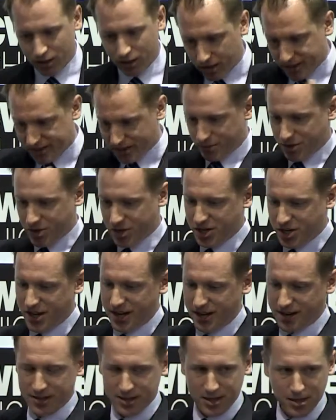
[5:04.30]
look at the
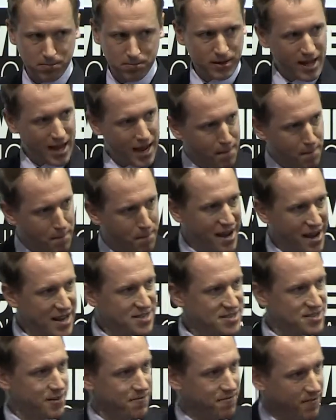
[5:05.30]
machine and apply
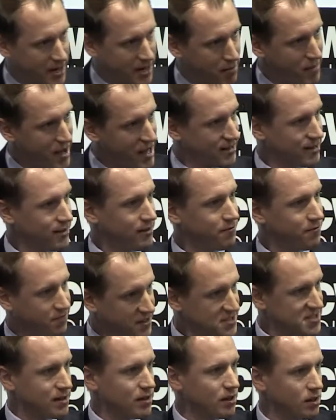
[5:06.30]
basic fundamental
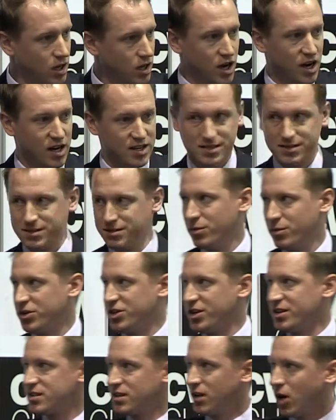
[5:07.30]
physical laws, which
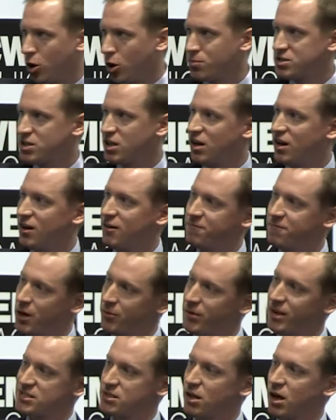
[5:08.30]
is Ohm's law,
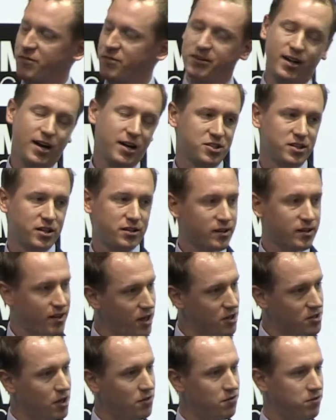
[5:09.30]
Faraday's law of induction, and the
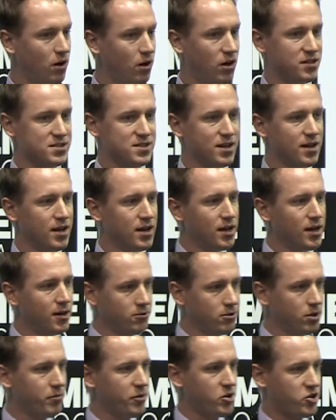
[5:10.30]
Kirchhoff laws,
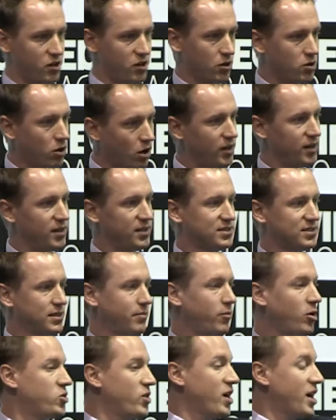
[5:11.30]
to the machine coils.
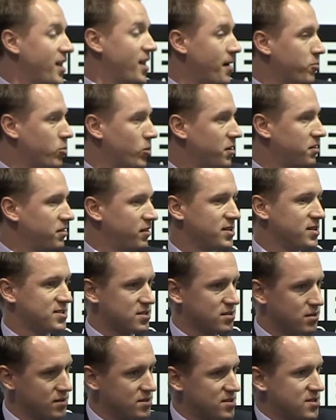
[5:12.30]
And what you end up with
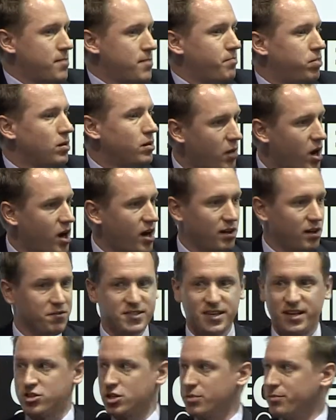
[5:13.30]
is a simple model of
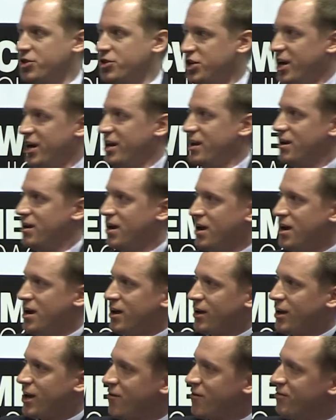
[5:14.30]
such a machine,
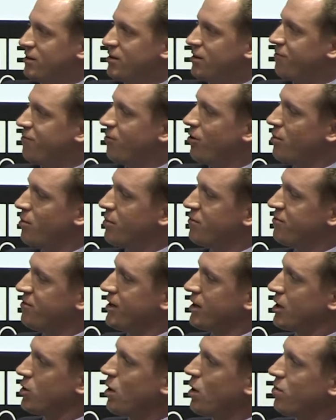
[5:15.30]
given in the form of an
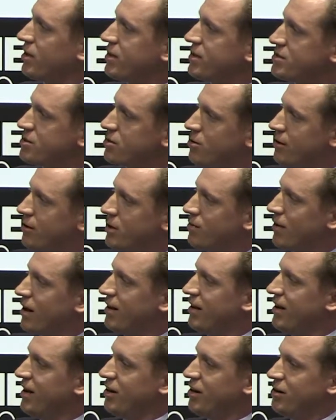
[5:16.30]
equivalent circuit
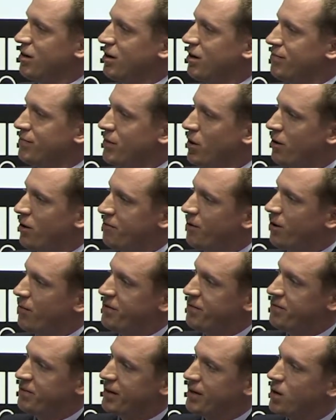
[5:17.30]
right here, or in form
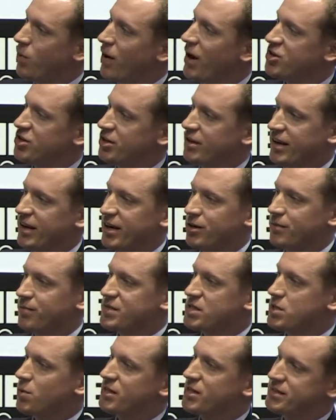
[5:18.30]
of an equation here.
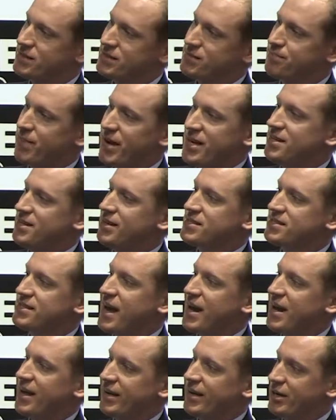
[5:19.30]
So what's basically
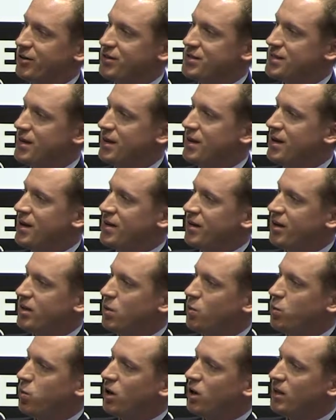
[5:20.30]
standing here is that
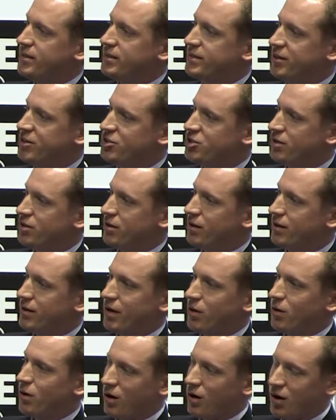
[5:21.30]
the voltage
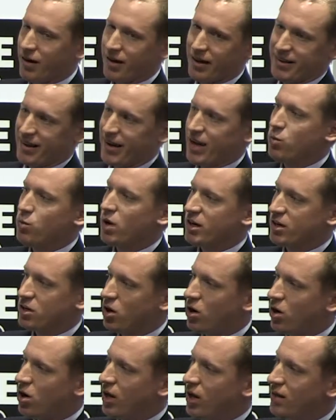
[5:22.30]
in one
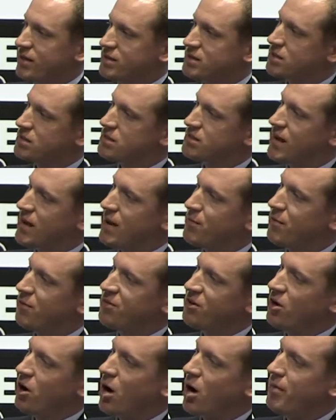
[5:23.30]
coil is the sum of
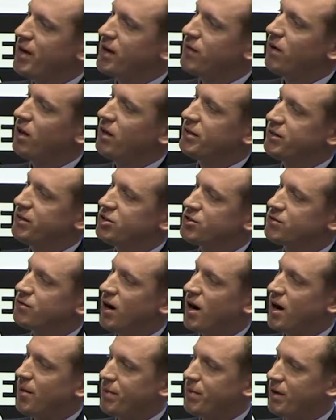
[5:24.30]
the ohmic voltage
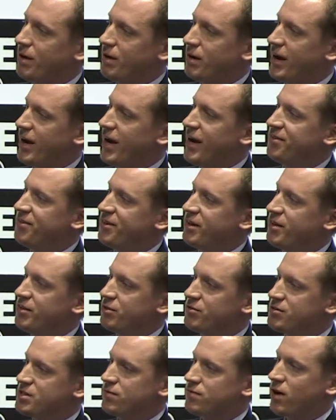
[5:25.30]
drop and the
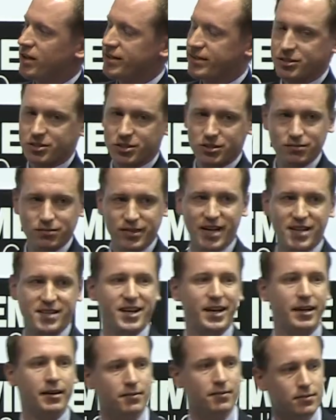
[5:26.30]
induced voltage. That's
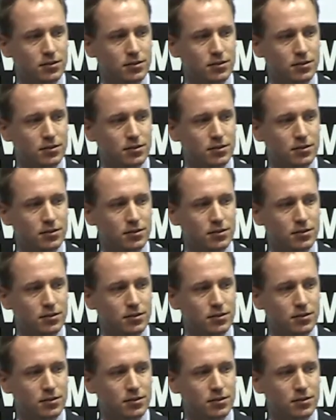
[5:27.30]
it.